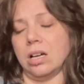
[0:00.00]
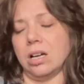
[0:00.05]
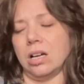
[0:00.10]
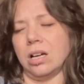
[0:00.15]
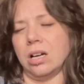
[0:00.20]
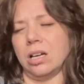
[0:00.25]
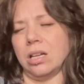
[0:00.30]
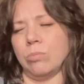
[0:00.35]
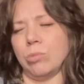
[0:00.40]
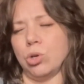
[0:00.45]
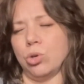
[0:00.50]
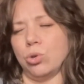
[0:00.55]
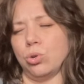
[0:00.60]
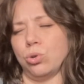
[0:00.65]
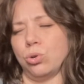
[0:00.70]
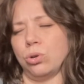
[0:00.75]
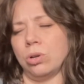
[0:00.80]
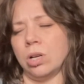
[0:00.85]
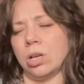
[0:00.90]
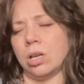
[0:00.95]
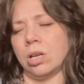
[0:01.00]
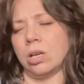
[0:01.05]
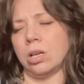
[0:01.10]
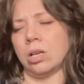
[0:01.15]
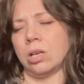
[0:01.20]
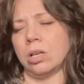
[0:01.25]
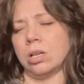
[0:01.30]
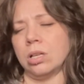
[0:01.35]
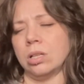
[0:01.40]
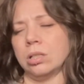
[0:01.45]
Honeymoon
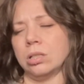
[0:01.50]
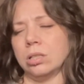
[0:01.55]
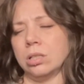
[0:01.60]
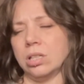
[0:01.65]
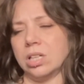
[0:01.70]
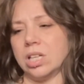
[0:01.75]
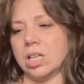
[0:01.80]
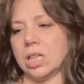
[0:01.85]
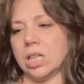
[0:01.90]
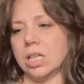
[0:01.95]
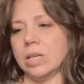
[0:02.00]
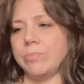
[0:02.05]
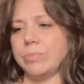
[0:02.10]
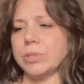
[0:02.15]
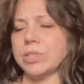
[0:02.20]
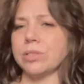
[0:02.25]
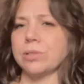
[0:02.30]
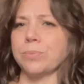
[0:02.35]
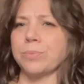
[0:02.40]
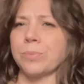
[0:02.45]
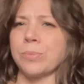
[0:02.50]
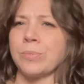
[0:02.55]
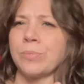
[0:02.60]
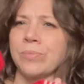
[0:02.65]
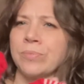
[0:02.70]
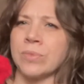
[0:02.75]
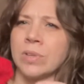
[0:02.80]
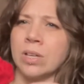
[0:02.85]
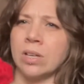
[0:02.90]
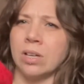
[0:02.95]
and Eclipse.
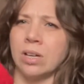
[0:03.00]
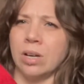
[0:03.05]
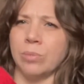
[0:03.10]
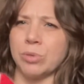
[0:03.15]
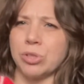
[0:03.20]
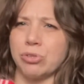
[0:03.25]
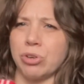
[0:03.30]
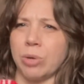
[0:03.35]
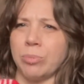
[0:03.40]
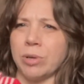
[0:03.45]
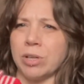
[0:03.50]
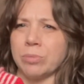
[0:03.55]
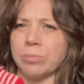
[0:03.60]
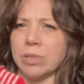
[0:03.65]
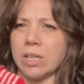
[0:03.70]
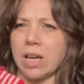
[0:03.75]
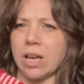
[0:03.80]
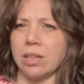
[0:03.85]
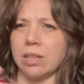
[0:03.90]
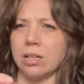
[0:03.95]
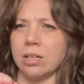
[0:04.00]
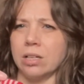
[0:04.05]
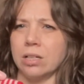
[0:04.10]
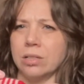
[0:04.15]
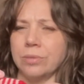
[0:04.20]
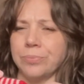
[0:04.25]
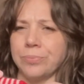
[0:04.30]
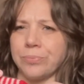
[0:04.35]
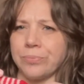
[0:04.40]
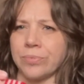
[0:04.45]
And I'm striping them together.
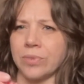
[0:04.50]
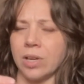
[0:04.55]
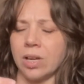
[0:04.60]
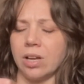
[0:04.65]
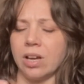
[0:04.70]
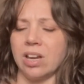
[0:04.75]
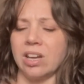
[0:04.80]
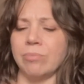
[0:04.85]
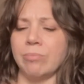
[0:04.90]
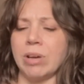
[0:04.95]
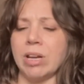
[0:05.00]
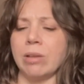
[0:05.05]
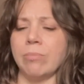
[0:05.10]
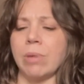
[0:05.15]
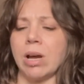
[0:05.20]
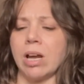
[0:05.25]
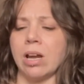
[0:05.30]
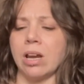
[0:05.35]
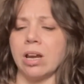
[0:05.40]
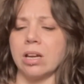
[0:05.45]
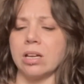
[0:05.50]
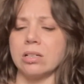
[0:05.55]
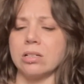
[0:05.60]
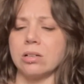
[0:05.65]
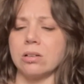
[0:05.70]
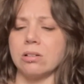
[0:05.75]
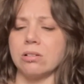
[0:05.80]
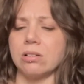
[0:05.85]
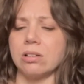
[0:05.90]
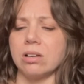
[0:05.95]
I had made my
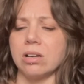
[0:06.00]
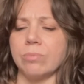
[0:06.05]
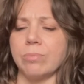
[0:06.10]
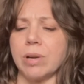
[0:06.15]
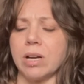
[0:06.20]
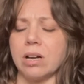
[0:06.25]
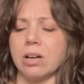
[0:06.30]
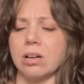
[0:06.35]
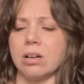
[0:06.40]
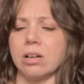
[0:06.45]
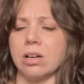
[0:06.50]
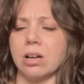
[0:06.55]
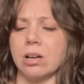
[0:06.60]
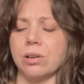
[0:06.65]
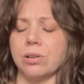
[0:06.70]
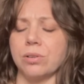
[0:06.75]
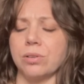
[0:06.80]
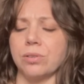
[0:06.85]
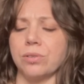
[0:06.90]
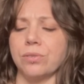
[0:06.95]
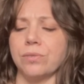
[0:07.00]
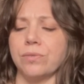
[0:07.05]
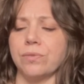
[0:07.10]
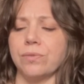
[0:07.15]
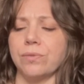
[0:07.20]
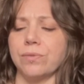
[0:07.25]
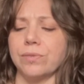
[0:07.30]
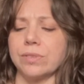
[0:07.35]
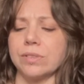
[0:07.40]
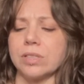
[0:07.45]
daughter a pair of
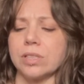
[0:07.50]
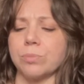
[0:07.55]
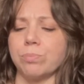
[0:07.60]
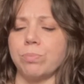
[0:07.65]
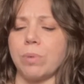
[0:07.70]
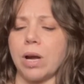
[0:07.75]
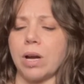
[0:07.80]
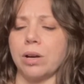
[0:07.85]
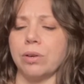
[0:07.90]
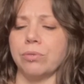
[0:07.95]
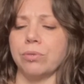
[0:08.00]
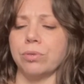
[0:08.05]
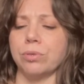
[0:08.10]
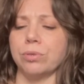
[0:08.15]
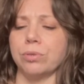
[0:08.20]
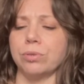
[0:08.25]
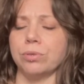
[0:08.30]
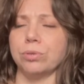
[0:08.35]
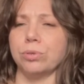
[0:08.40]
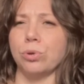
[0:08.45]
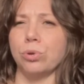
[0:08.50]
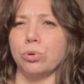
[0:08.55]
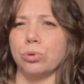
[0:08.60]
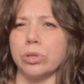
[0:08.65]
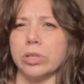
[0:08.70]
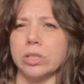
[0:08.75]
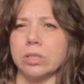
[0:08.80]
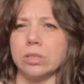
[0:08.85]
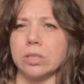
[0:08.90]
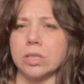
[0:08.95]
spiral
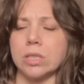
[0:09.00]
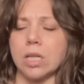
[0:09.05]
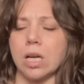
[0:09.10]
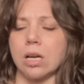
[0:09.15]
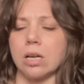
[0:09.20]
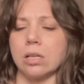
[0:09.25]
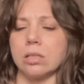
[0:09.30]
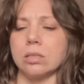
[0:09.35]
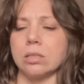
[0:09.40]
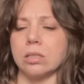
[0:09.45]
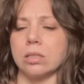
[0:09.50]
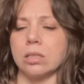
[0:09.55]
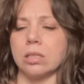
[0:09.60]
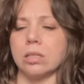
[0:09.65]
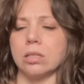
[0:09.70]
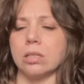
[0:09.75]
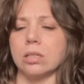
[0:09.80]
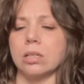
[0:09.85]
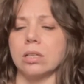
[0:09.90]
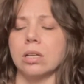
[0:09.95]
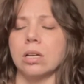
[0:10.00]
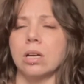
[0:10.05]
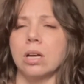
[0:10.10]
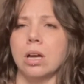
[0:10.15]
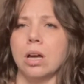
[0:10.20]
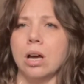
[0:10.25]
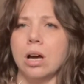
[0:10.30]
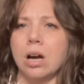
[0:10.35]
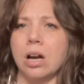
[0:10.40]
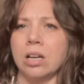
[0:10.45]
no-heel socks in the
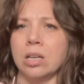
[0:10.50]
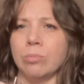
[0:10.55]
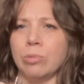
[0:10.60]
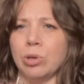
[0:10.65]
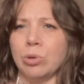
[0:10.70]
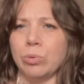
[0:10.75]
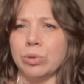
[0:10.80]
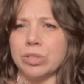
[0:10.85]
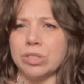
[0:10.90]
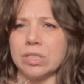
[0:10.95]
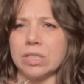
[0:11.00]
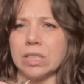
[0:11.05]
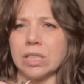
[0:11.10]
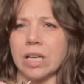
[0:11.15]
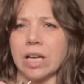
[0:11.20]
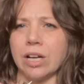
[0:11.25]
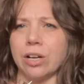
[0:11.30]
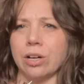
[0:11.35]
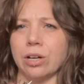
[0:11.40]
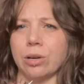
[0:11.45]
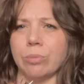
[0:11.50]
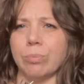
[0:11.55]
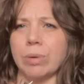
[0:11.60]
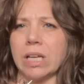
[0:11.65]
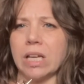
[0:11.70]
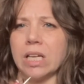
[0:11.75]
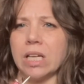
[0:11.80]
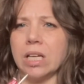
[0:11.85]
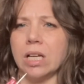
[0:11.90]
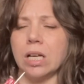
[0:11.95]
Honeymoon, which is a lighter
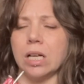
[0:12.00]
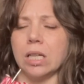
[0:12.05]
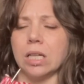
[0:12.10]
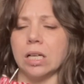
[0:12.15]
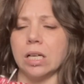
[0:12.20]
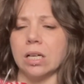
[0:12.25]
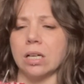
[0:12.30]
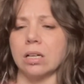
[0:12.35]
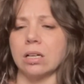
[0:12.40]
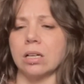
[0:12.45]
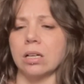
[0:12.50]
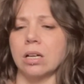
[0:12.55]
pinky color.